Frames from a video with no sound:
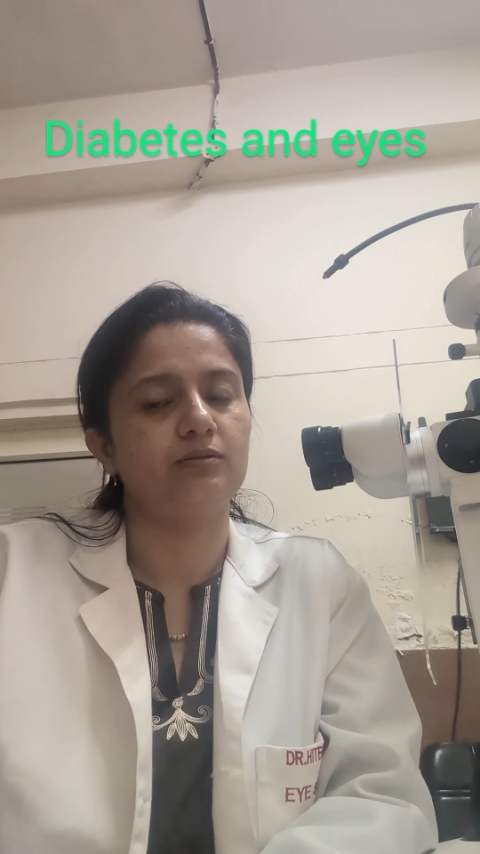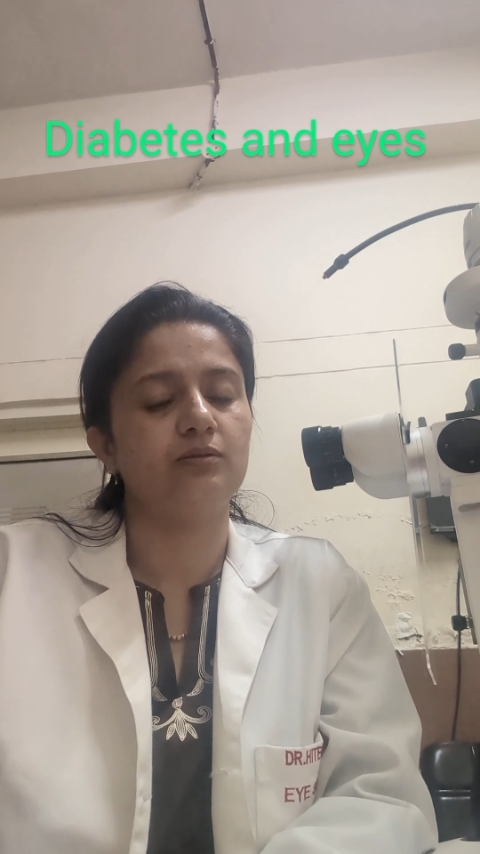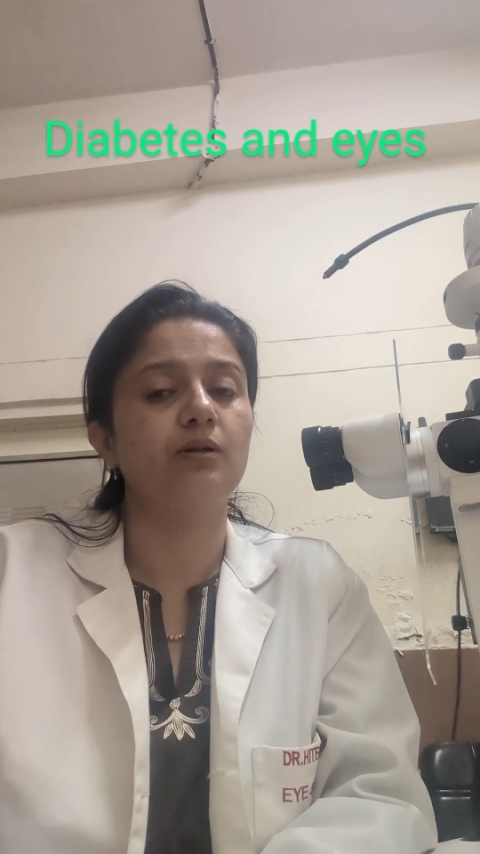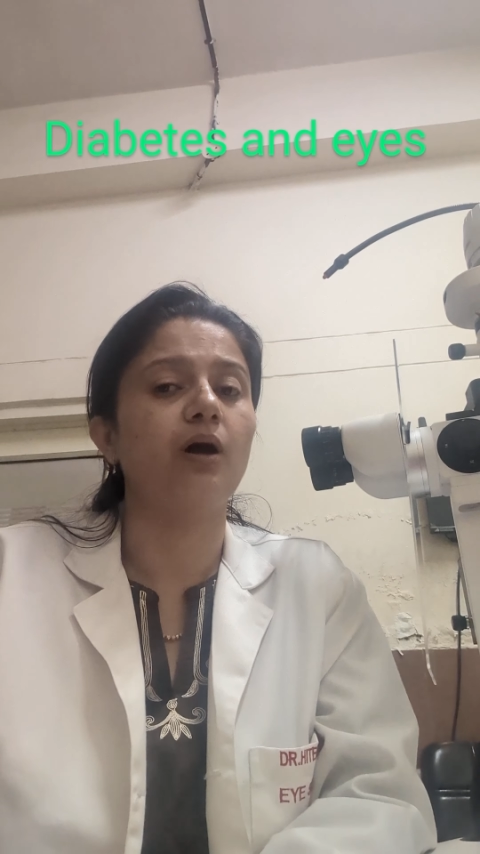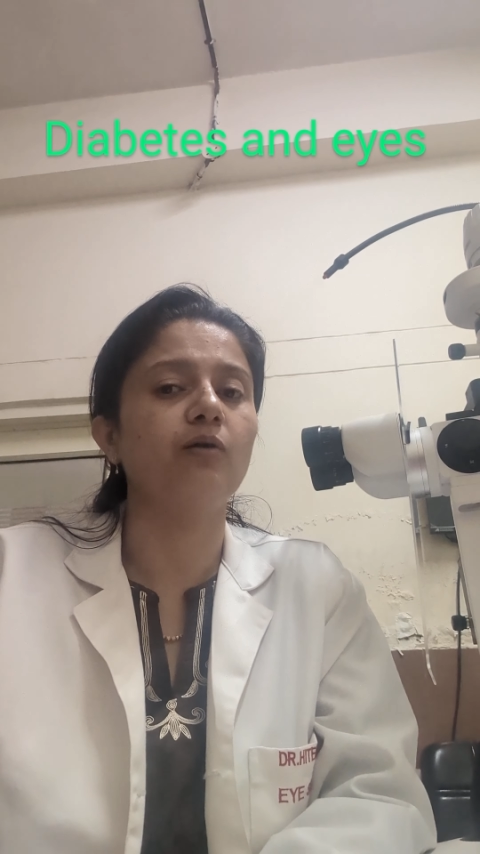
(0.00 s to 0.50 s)

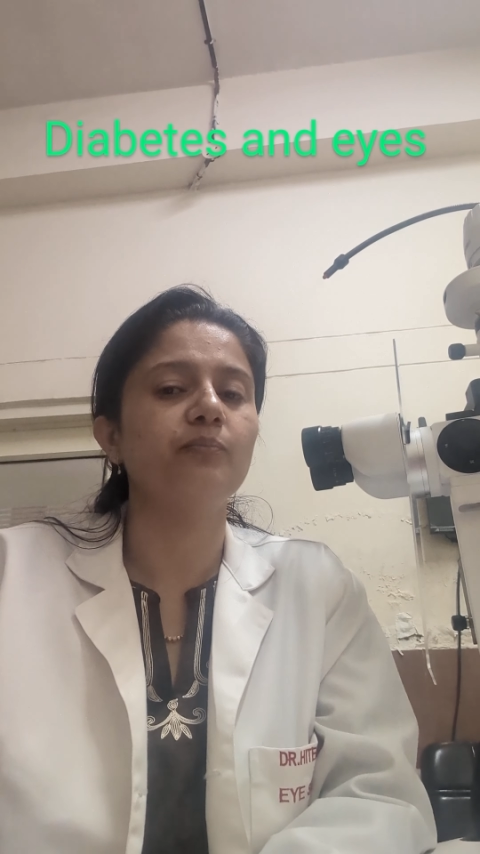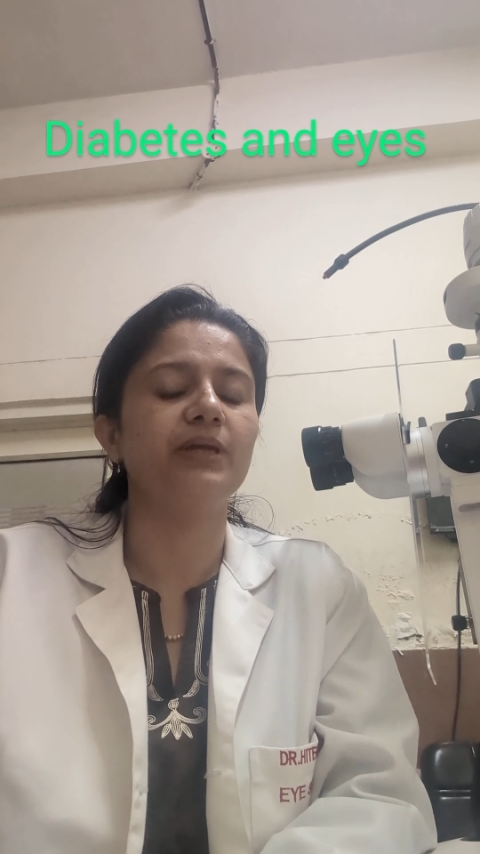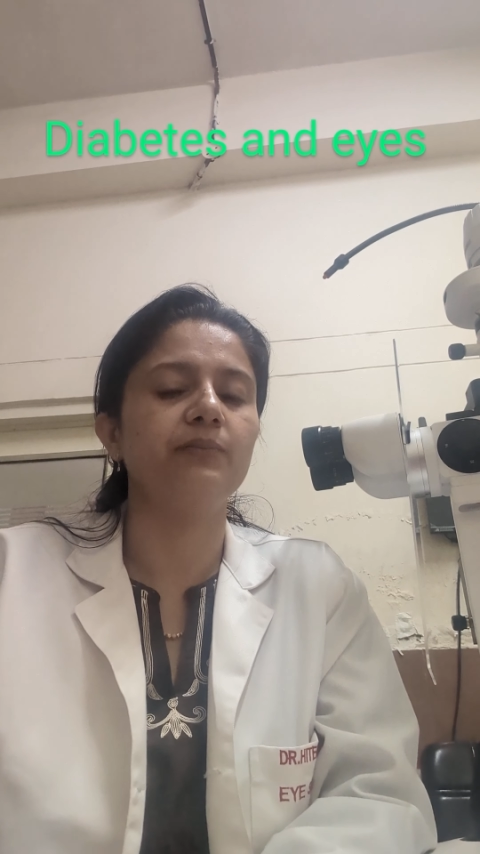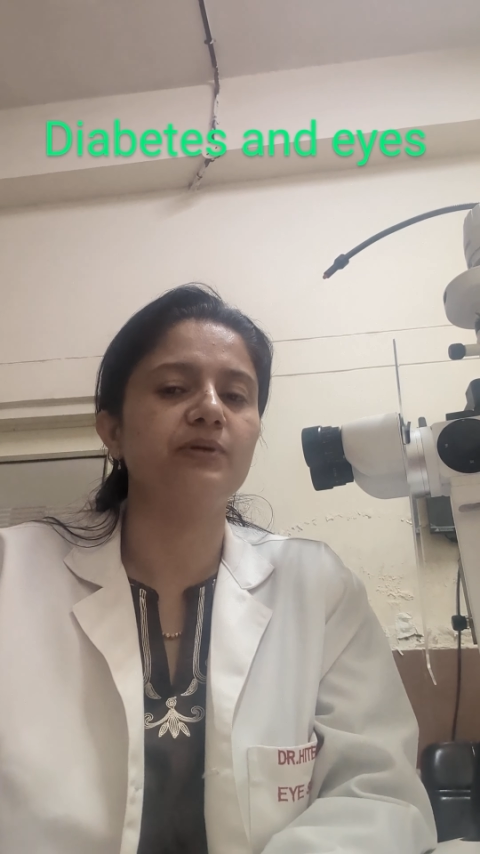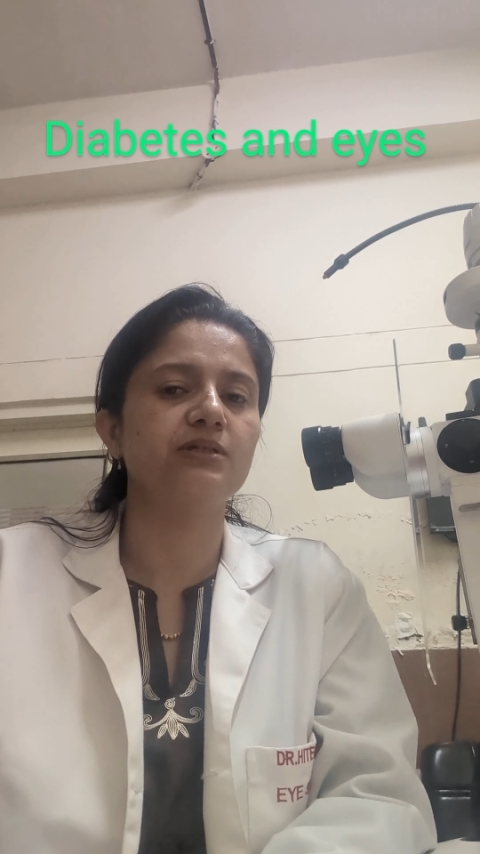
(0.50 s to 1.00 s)
Now,
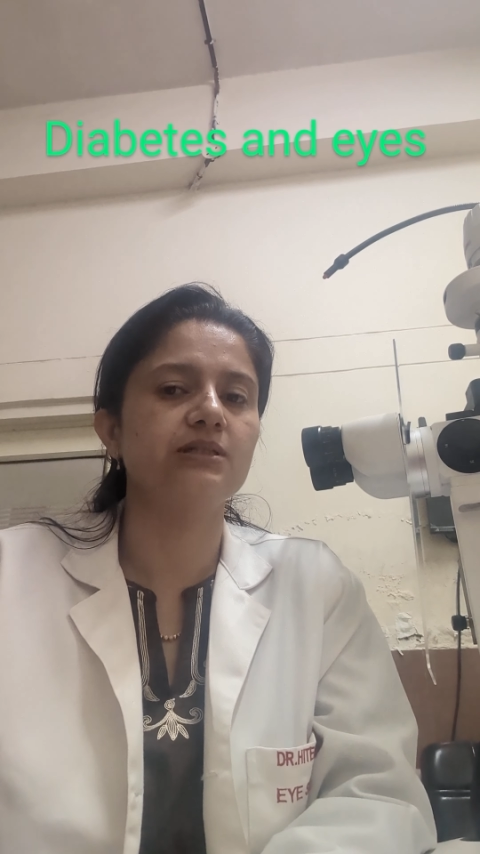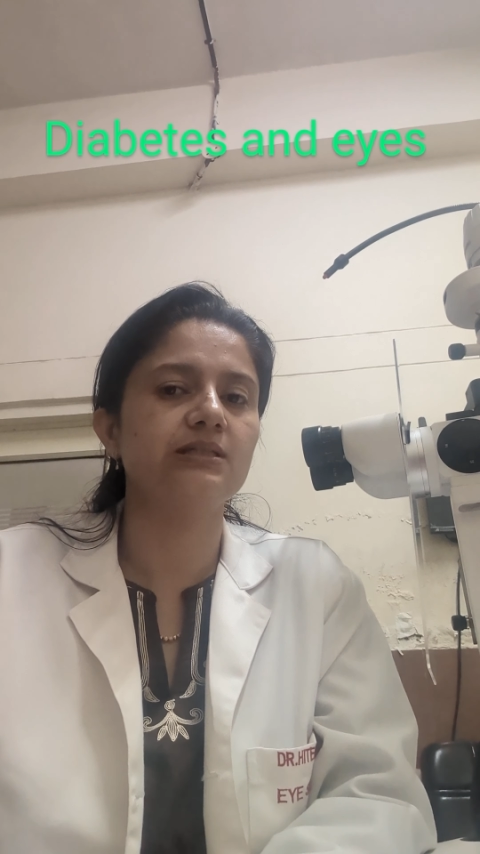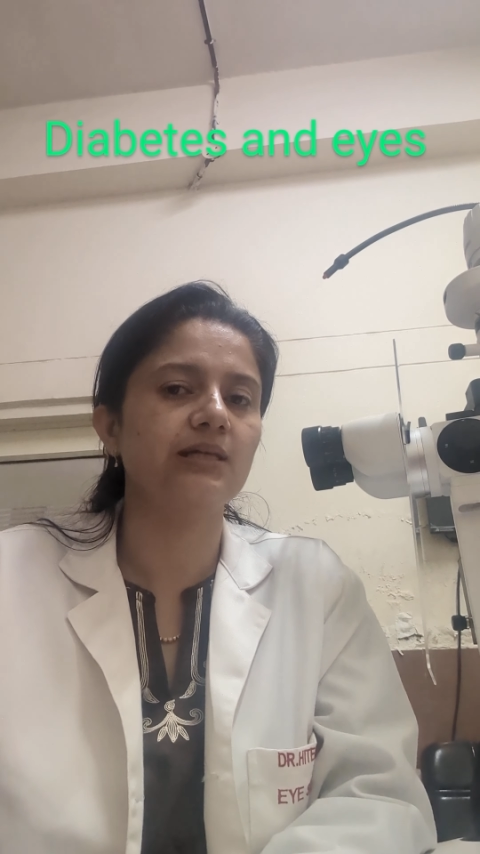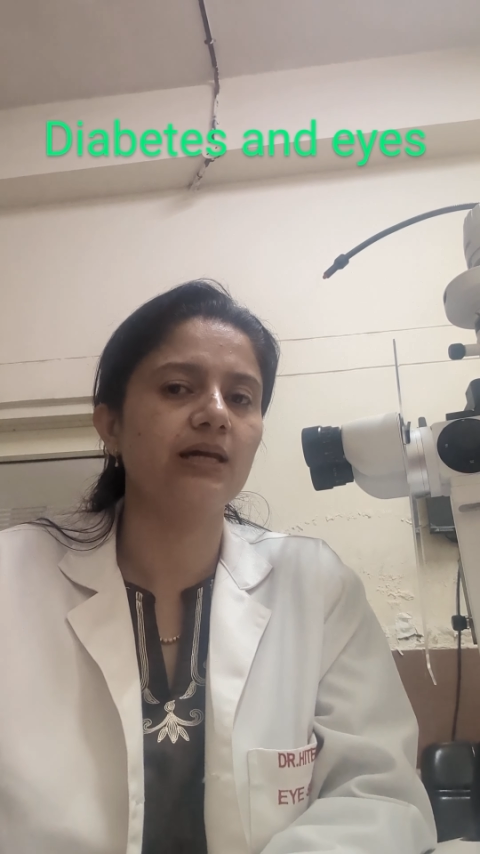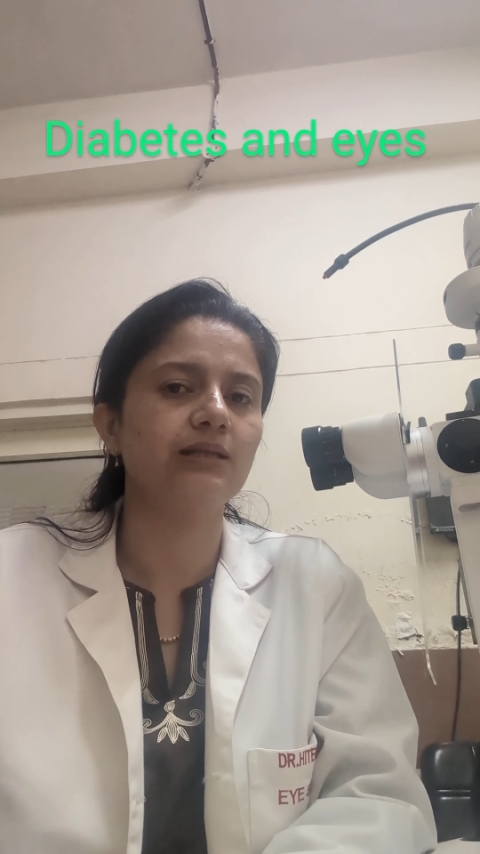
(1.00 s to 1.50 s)
many
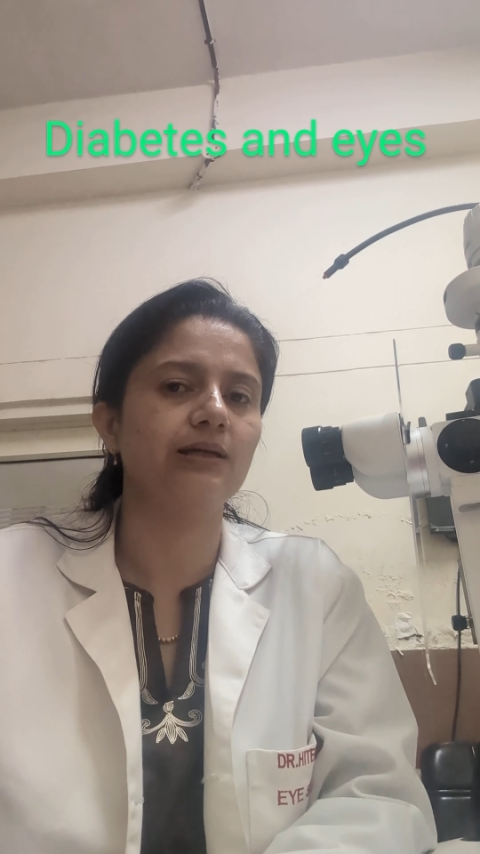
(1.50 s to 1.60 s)
patients say